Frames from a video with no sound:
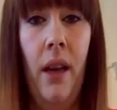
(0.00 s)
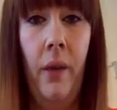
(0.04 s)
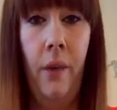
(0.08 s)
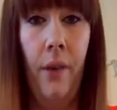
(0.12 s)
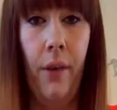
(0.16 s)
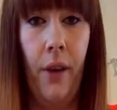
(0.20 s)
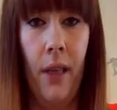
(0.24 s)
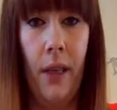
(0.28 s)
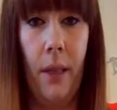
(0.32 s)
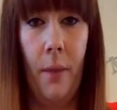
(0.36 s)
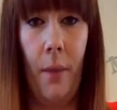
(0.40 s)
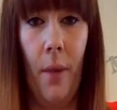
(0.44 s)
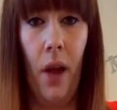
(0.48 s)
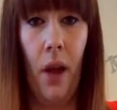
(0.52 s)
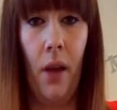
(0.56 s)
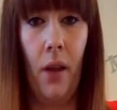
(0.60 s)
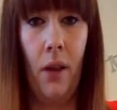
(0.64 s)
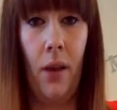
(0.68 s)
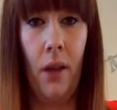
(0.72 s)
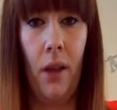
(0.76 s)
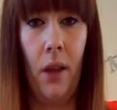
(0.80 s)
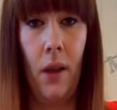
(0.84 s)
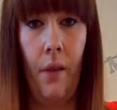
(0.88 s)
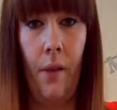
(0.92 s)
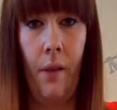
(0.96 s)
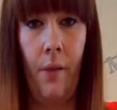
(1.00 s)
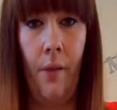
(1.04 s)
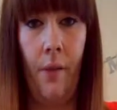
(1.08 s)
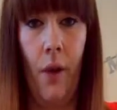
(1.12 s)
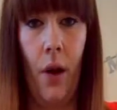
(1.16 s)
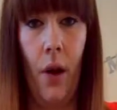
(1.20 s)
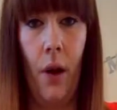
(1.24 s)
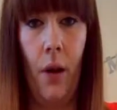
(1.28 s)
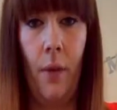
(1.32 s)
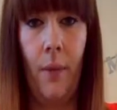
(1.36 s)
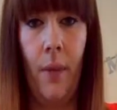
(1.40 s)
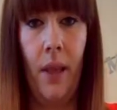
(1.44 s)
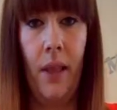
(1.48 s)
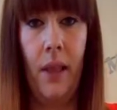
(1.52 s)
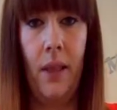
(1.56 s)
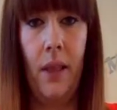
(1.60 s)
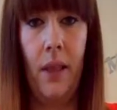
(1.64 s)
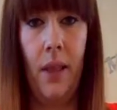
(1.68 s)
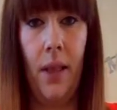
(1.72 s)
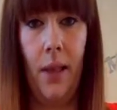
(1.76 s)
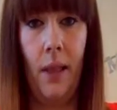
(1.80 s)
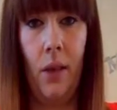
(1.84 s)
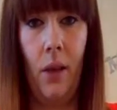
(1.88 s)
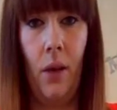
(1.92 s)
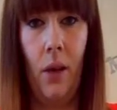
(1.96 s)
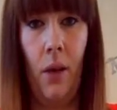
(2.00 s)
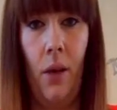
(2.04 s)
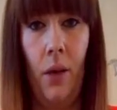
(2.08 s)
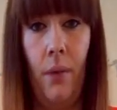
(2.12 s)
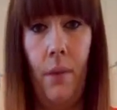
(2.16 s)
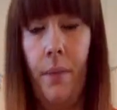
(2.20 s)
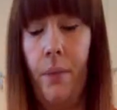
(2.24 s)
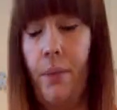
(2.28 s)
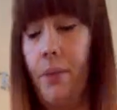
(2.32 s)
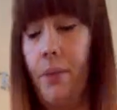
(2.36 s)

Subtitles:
freezer pots from Tesco.